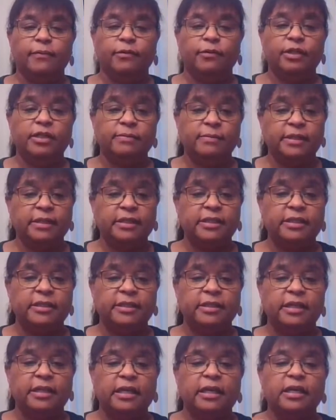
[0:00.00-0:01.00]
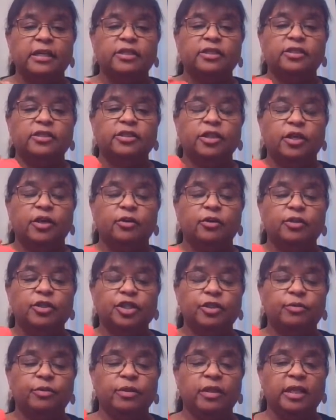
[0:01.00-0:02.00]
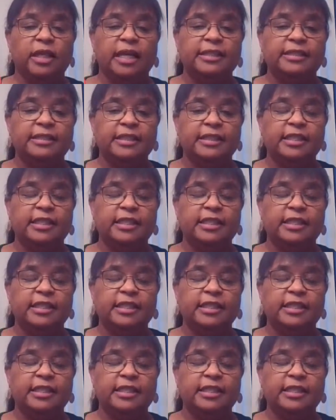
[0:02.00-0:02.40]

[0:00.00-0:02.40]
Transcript: Christmas. So she realized